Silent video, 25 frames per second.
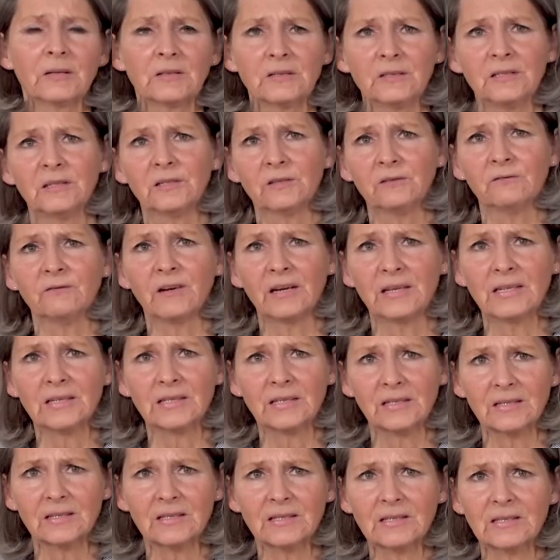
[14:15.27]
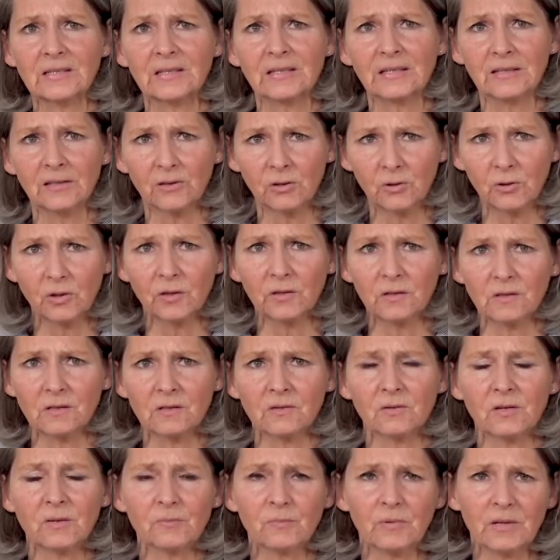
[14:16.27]
Impacted wisdom teeth can
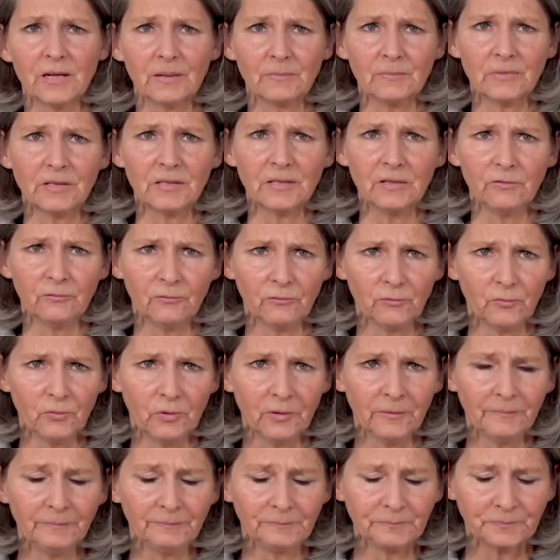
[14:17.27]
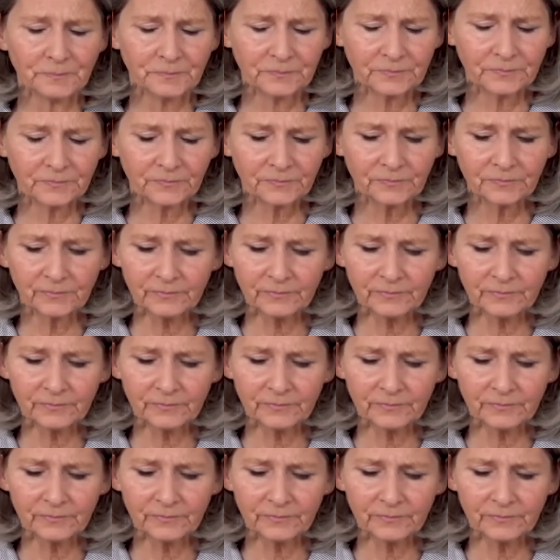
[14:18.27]
also lead to epilepsy.